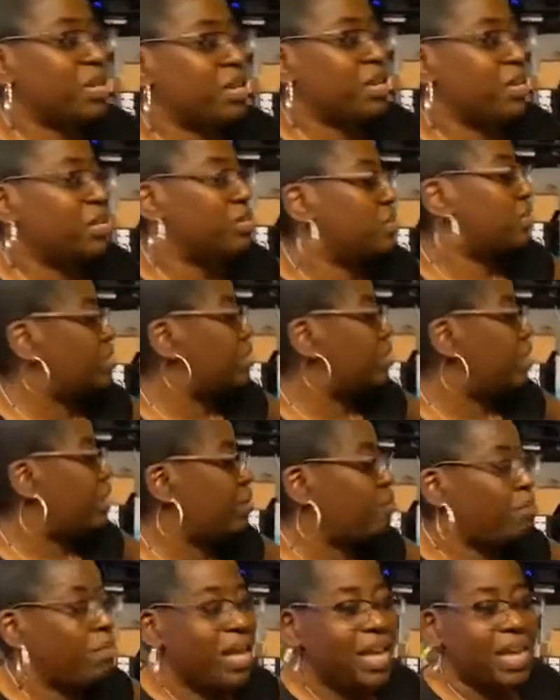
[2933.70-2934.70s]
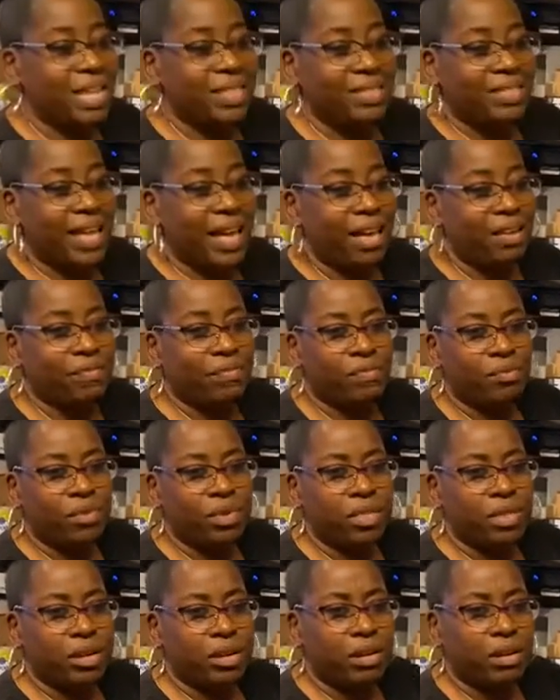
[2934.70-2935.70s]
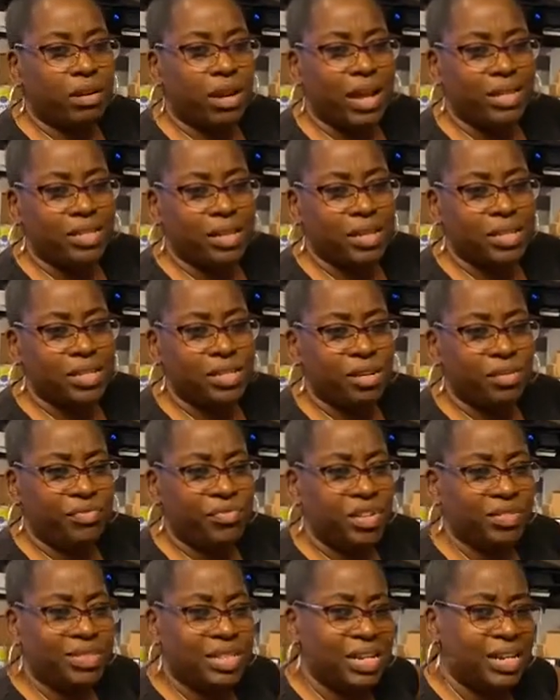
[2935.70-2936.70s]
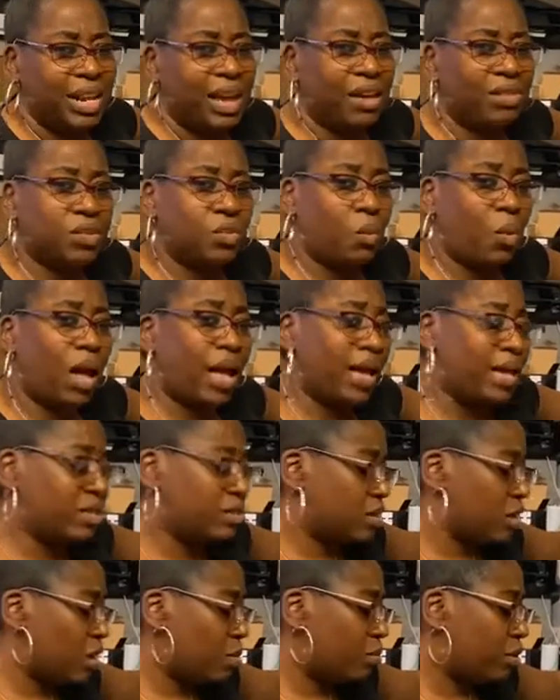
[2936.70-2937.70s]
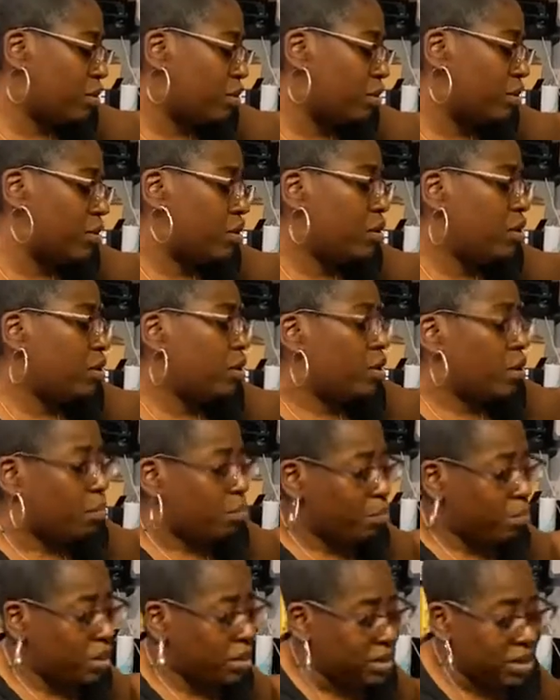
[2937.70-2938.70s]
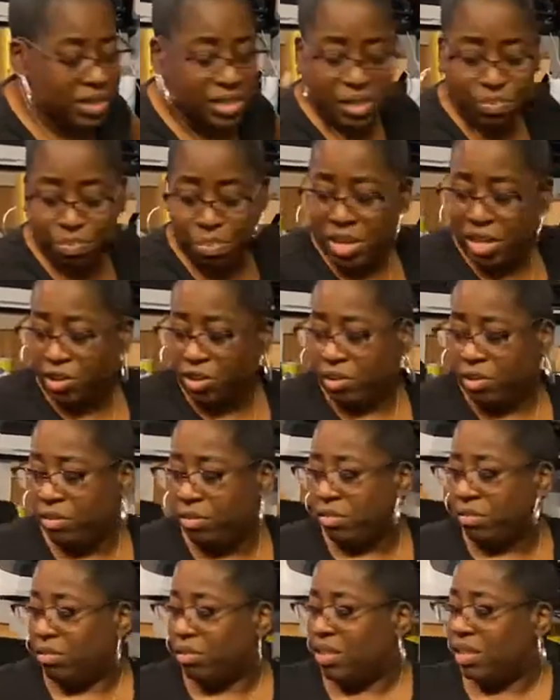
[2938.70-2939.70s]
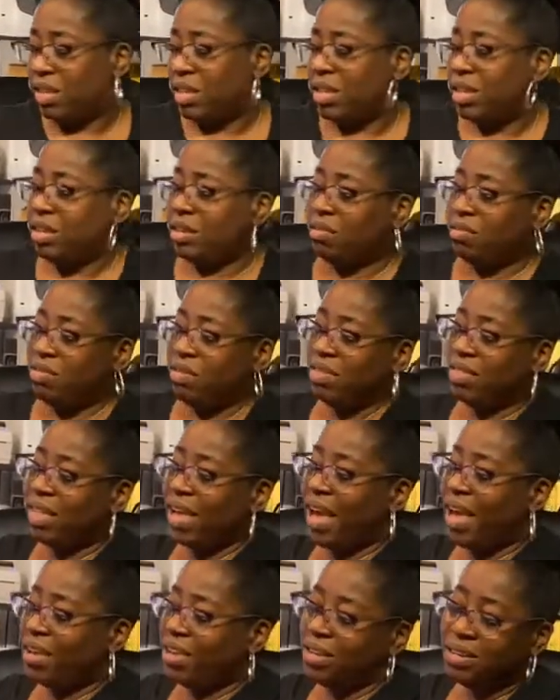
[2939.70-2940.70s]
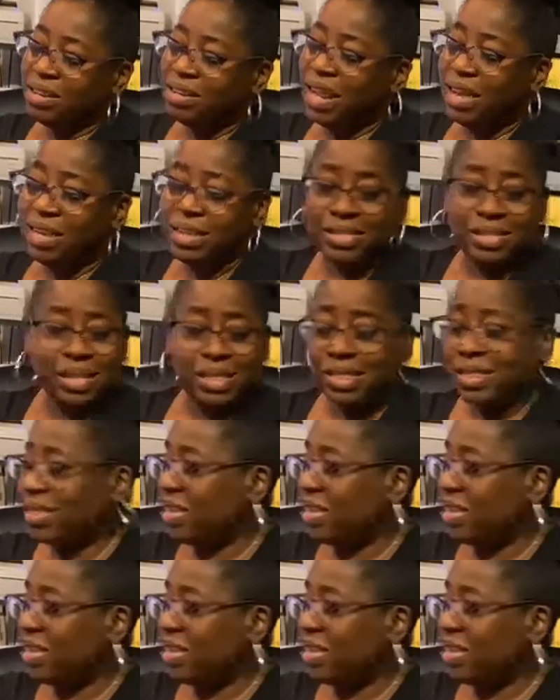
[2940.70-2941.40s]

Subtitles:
because they made that for their, I think it's their 15-ounce wine tumbler, but it's bigger than that. Like I said,